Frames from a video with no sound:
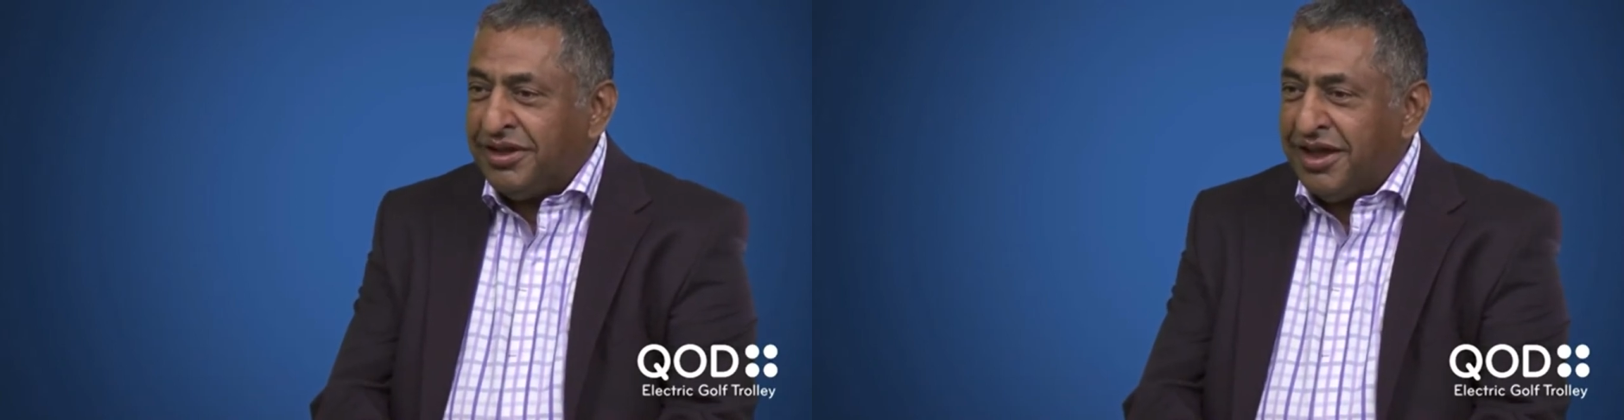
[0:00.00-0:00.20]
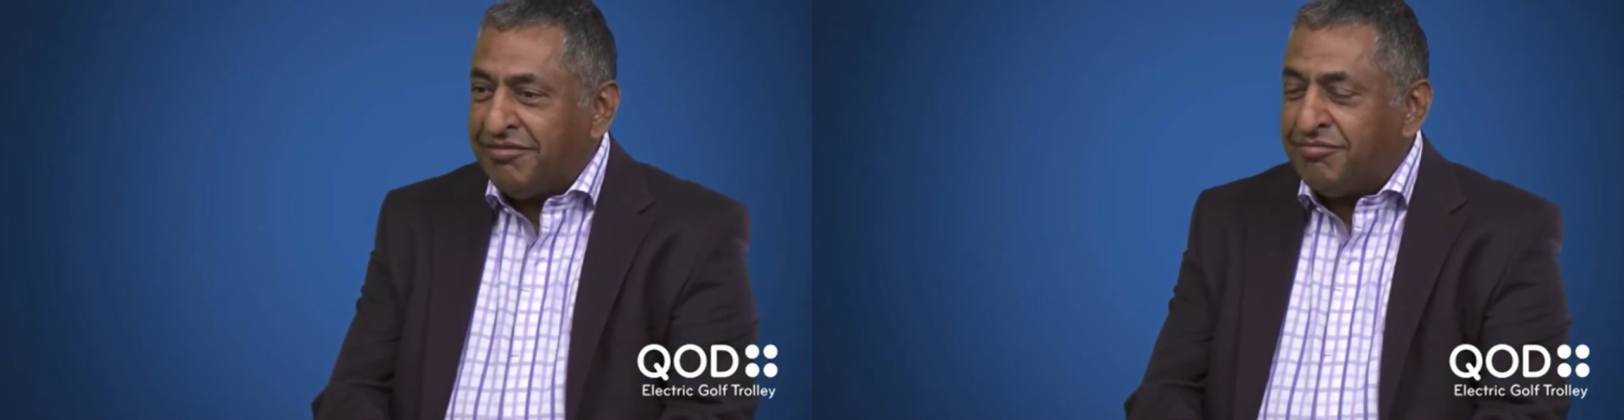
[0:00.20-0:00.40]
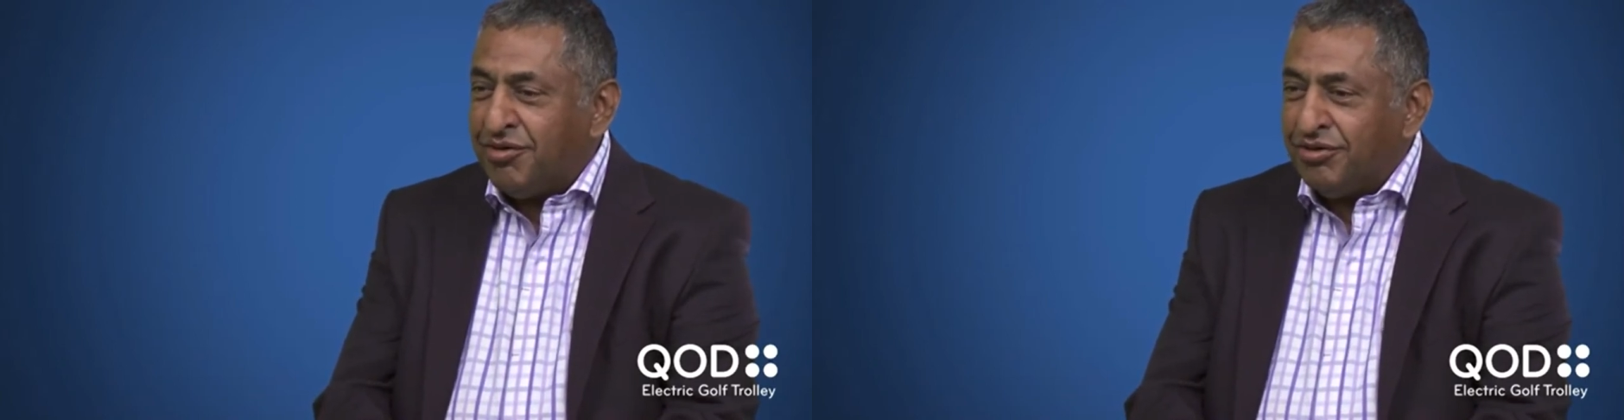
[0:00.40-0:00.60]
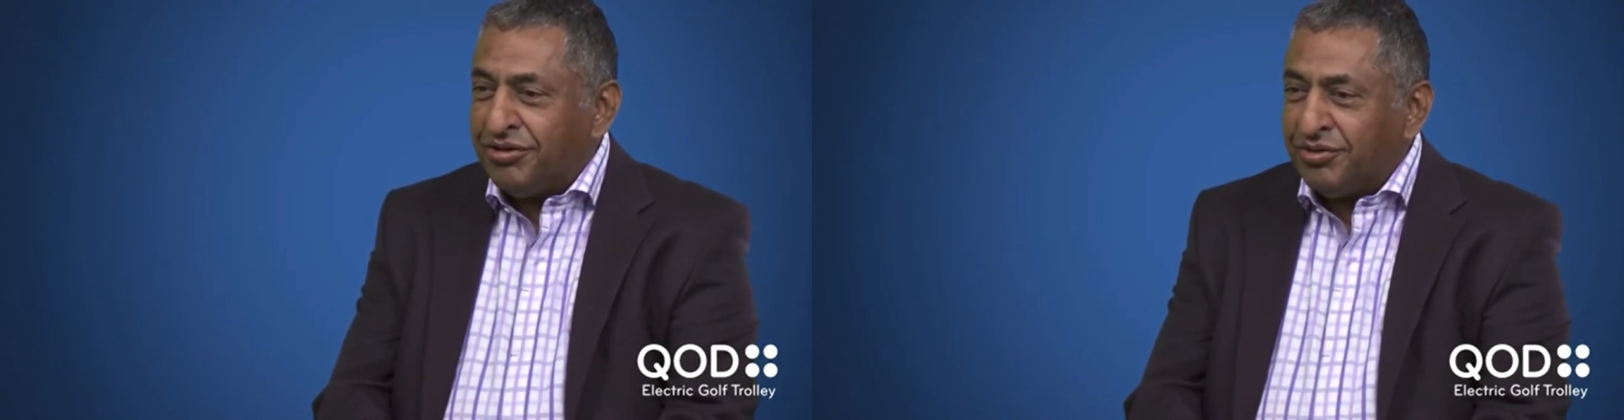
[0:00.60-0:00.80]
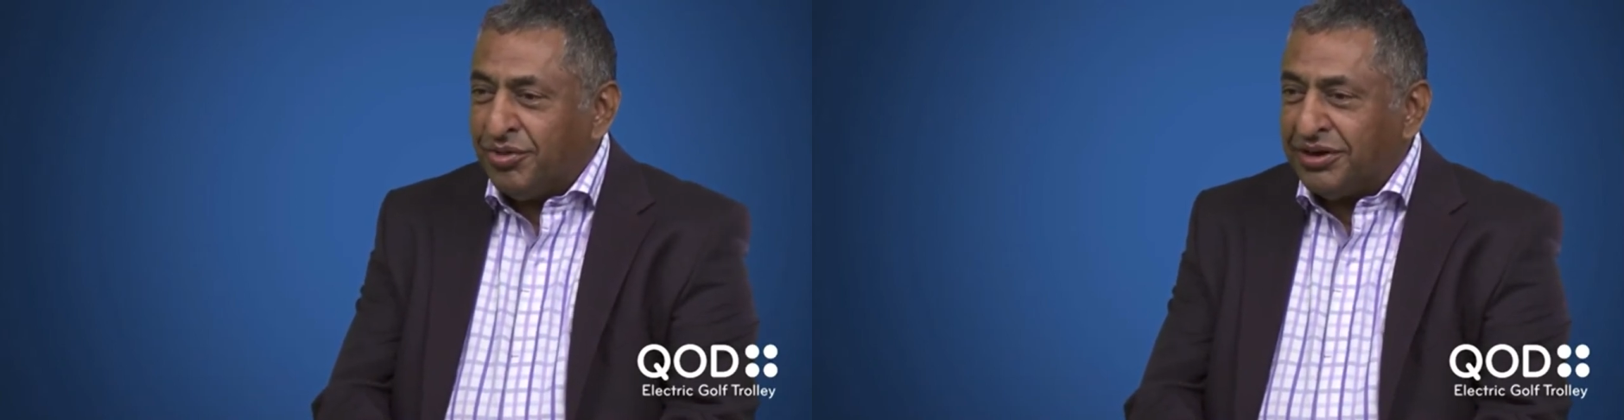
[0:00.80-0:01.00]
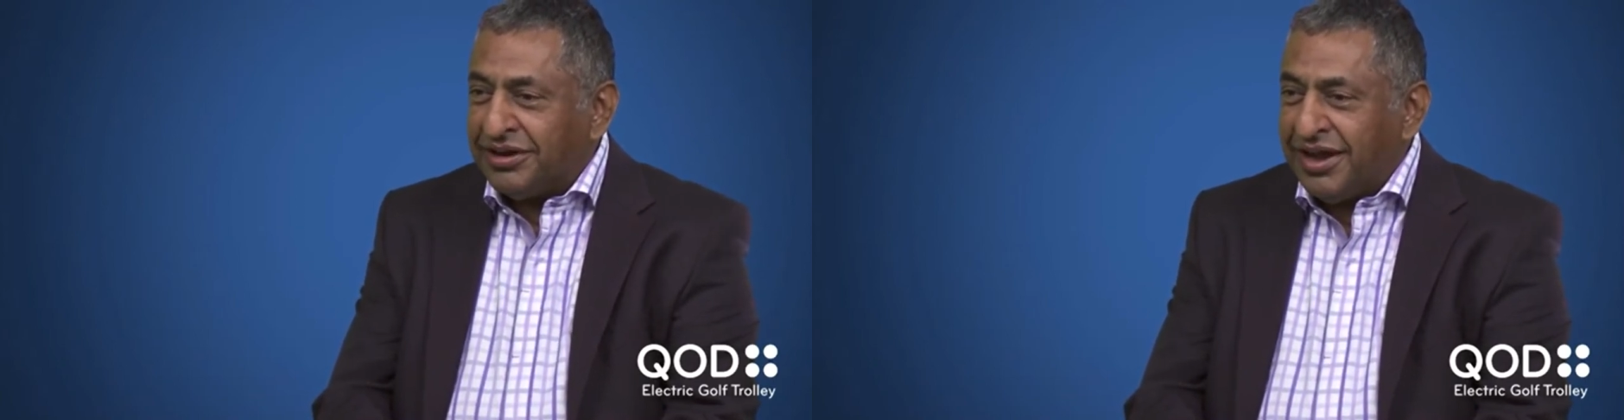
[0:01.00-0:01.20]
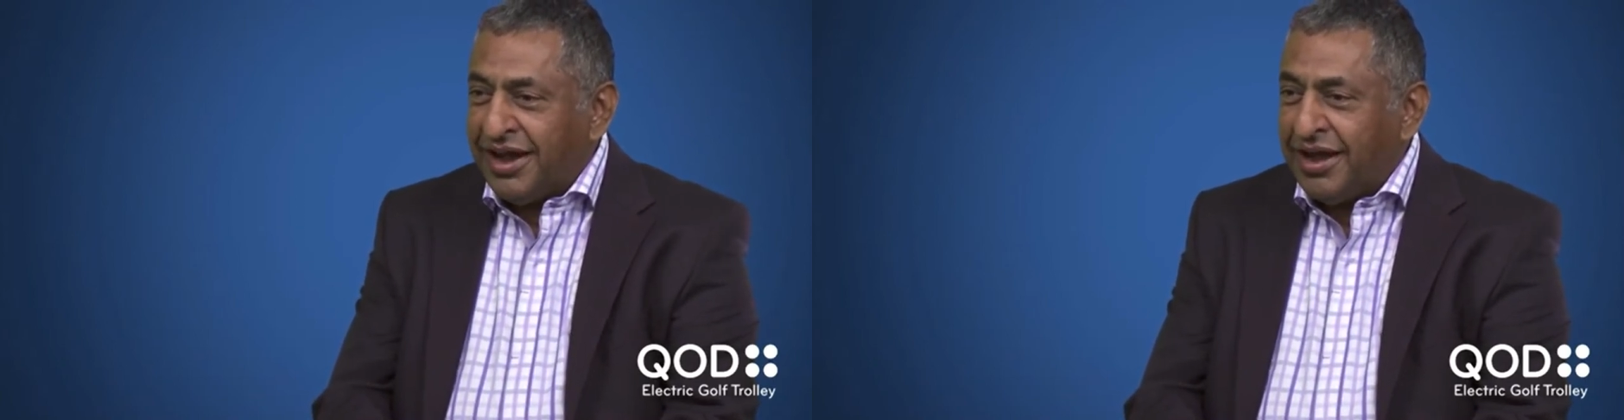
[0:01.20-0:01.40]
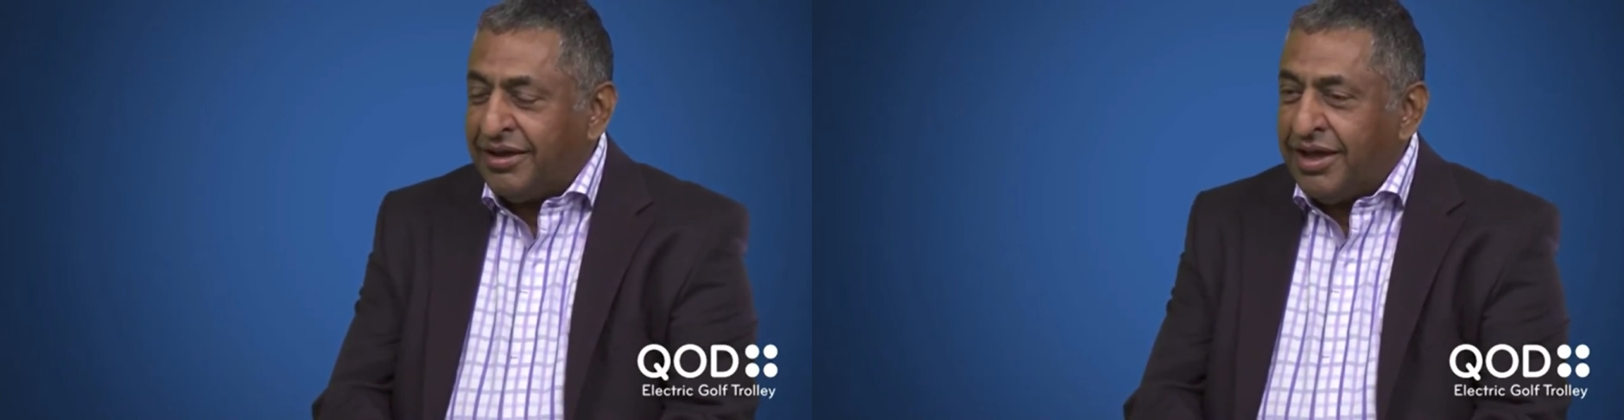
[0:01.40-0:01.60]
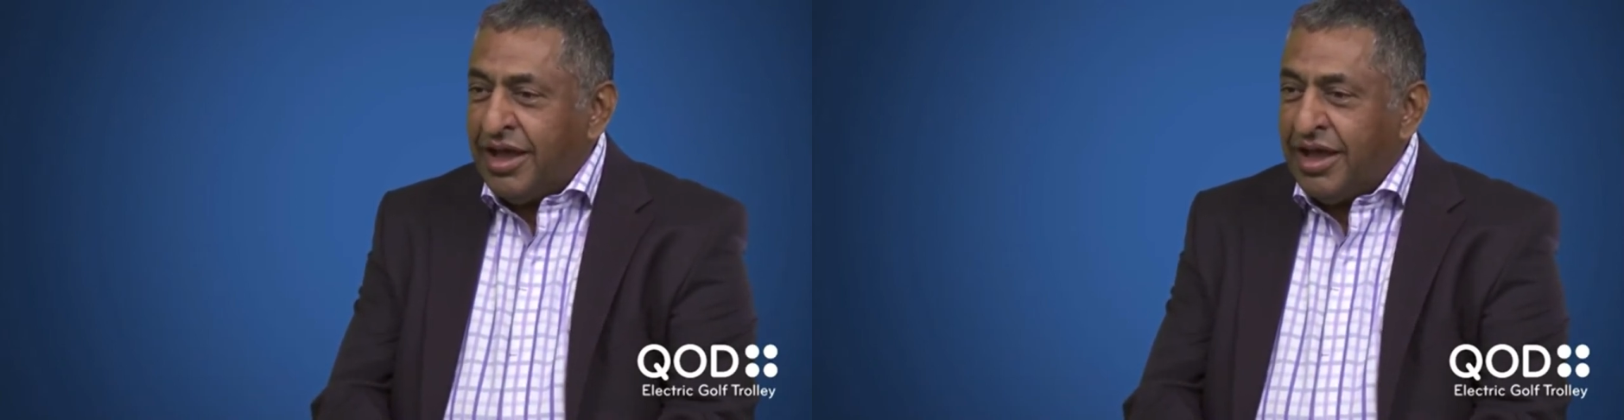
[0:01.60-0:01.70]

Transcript: you have more than one car,